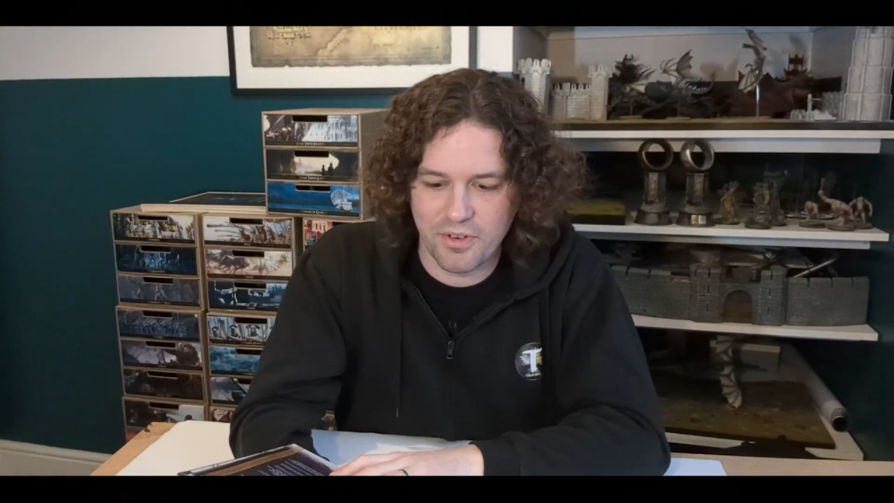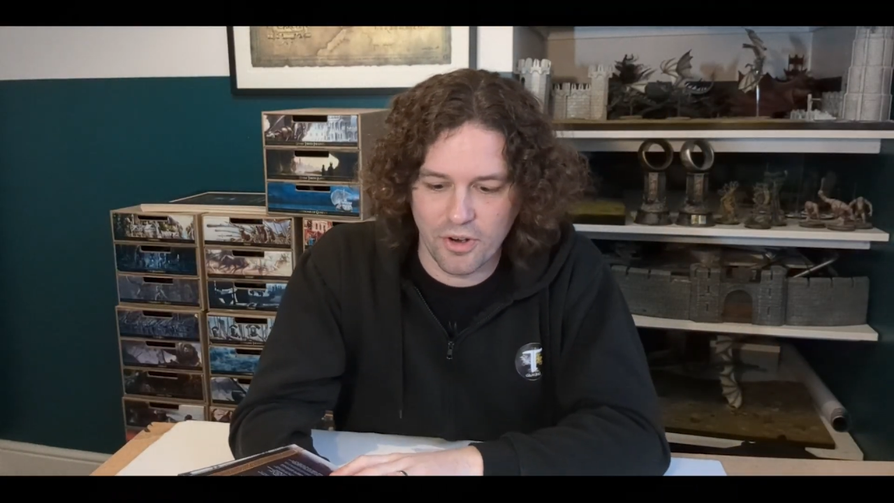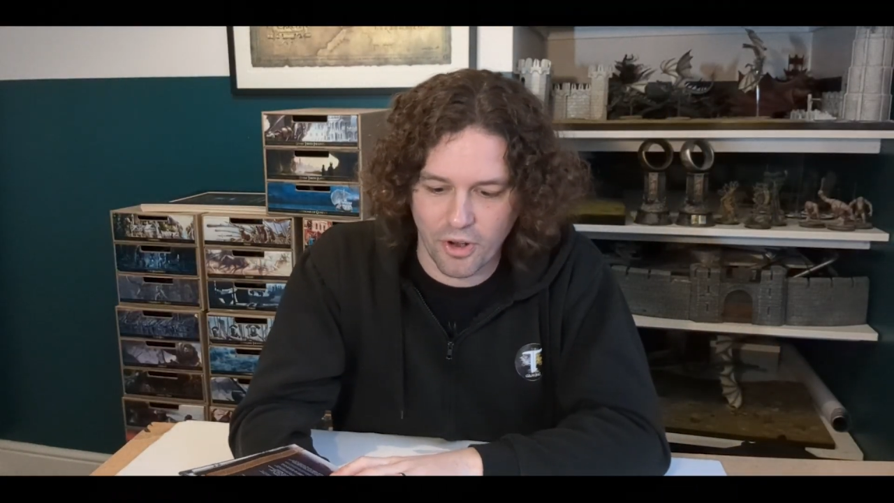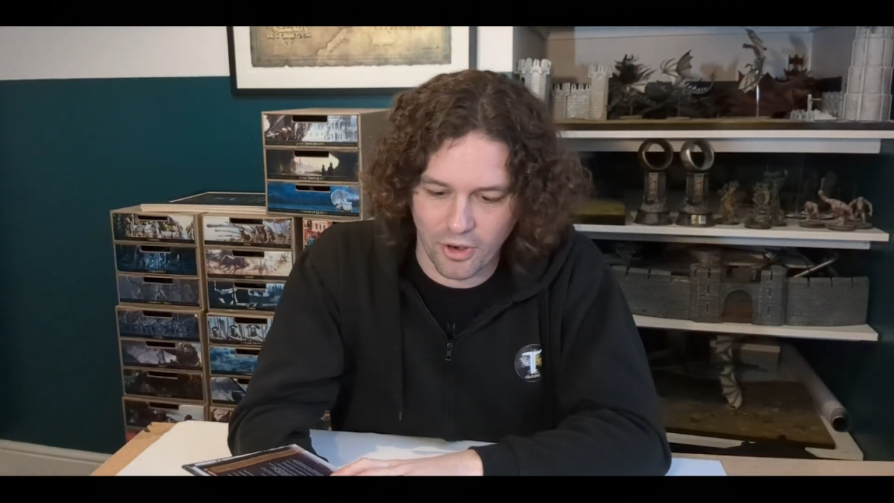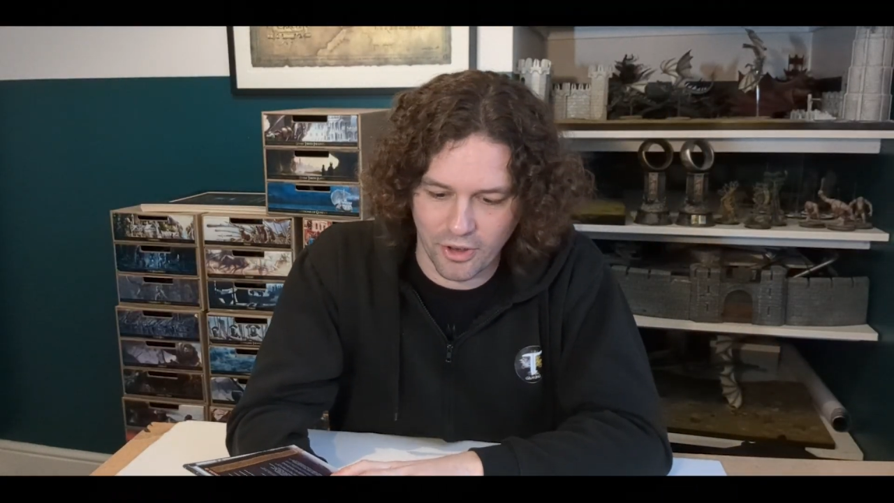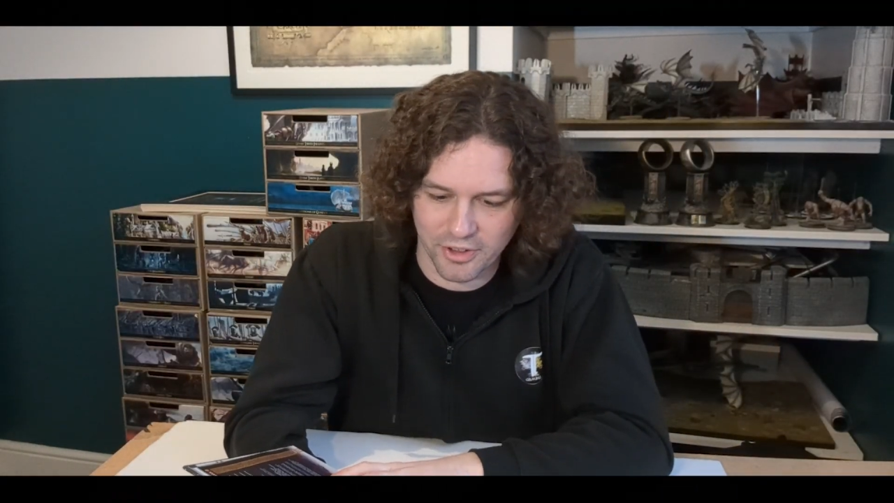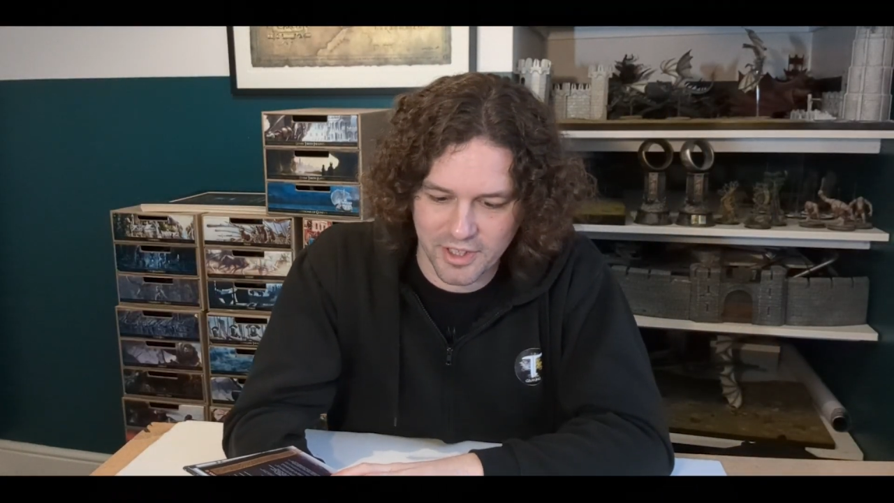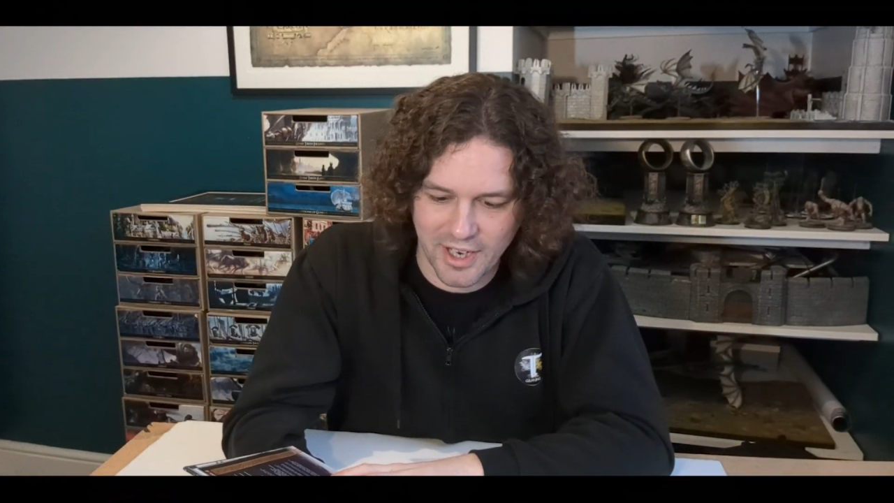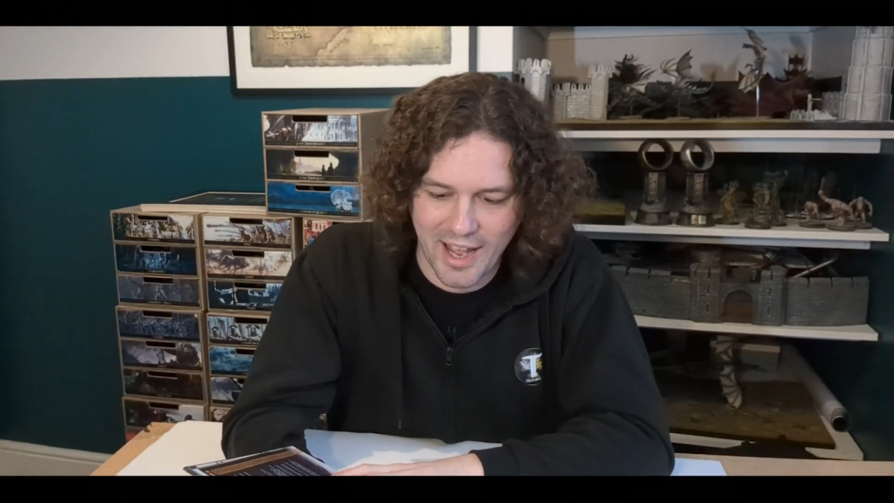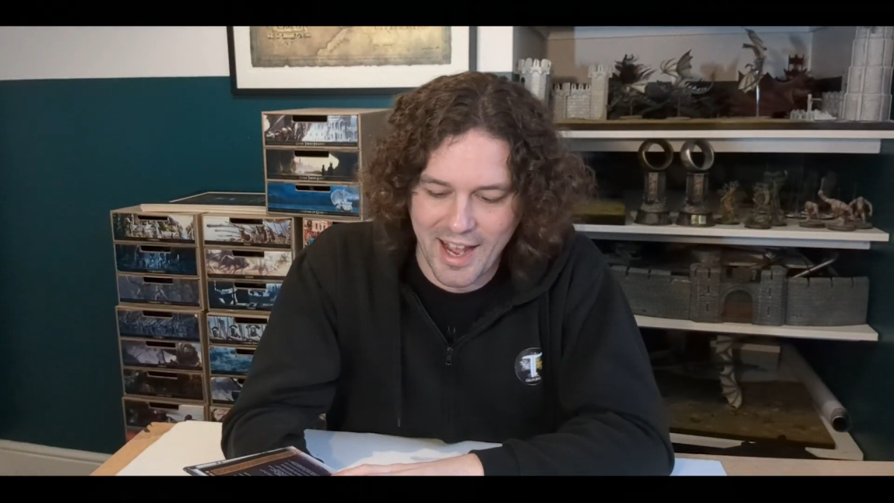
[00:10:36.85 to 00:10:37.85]
not looked
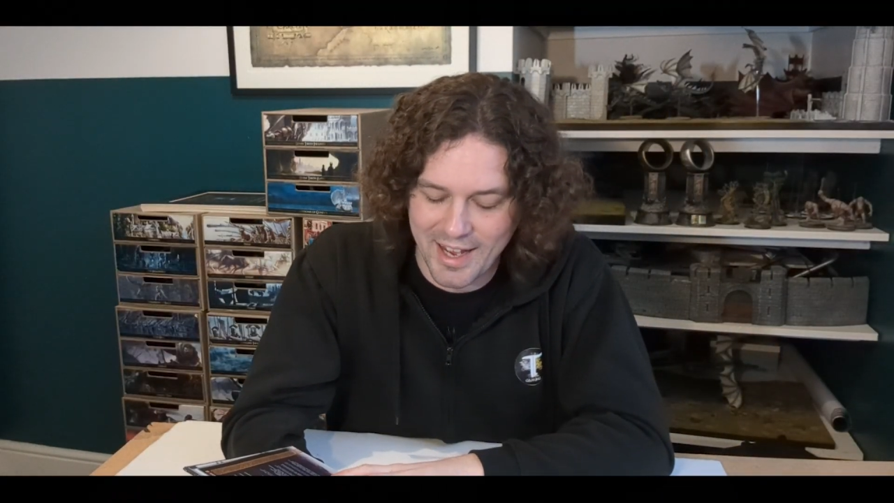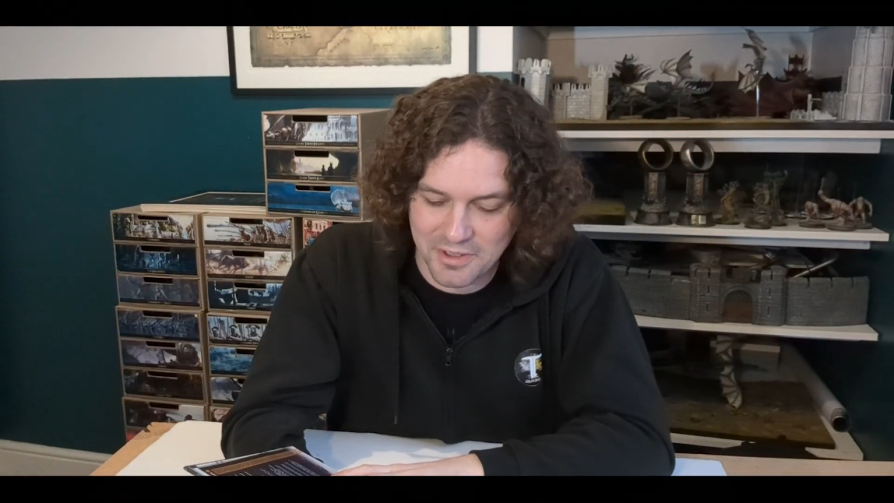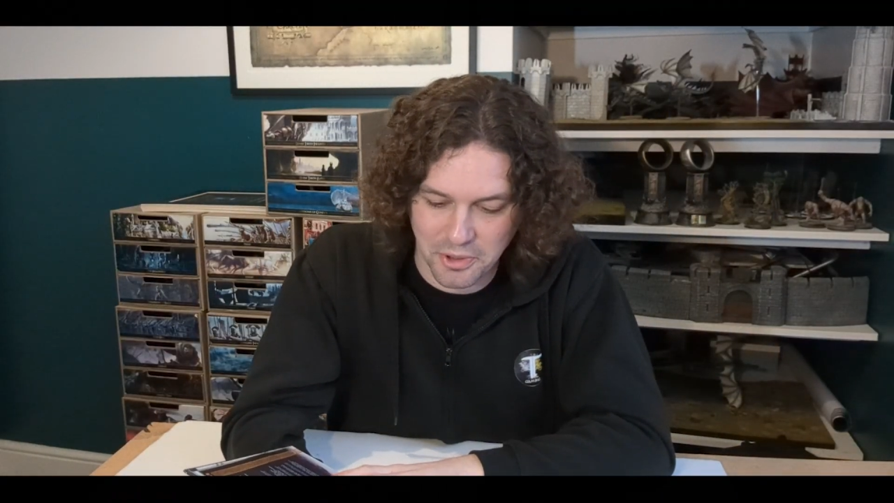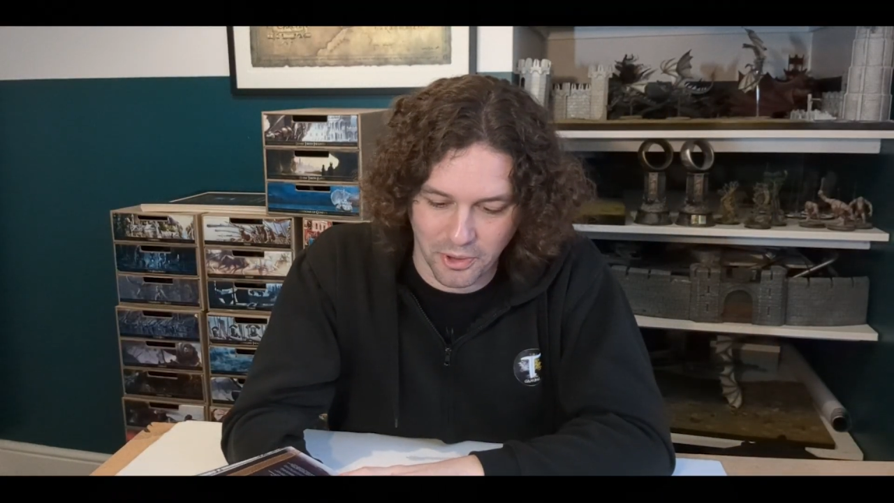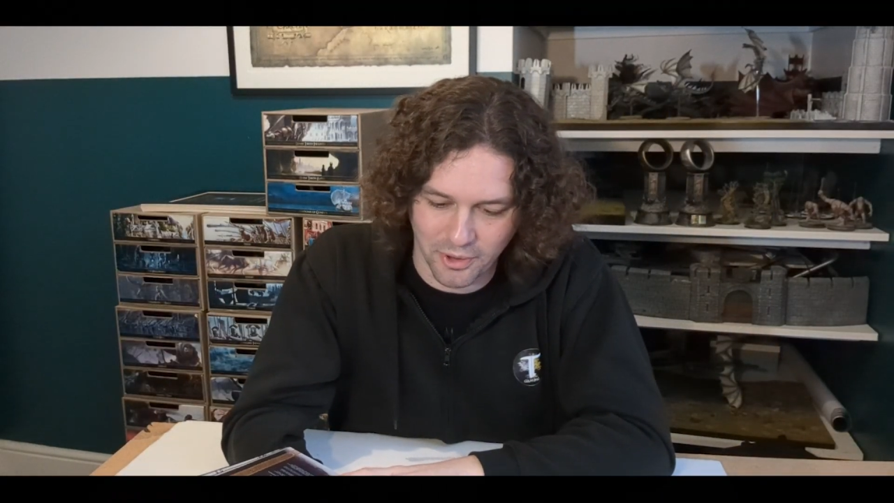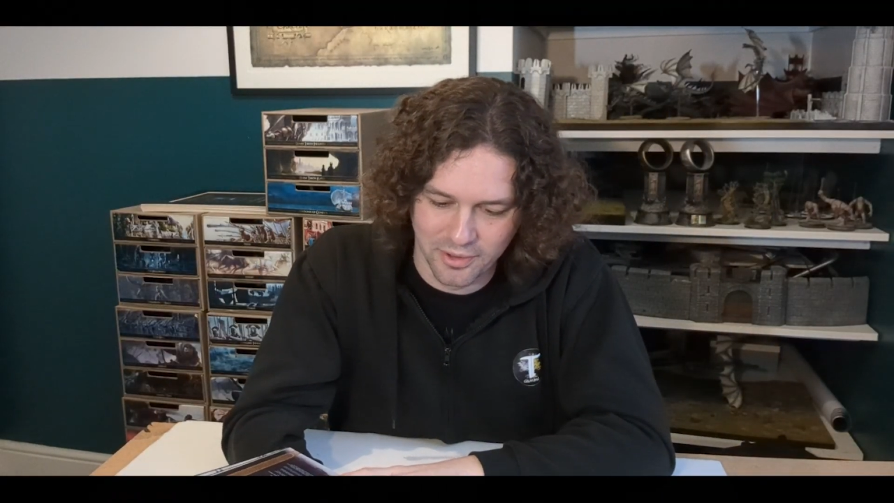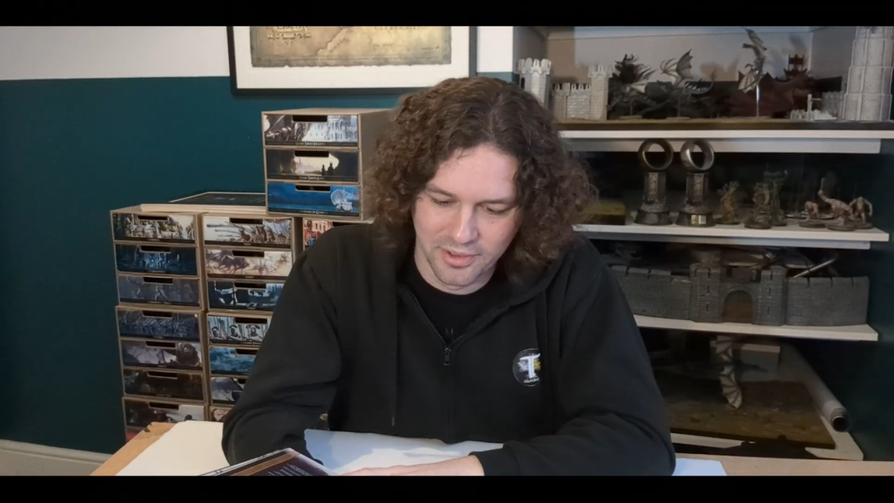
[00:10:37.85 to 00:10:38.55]
at it at all.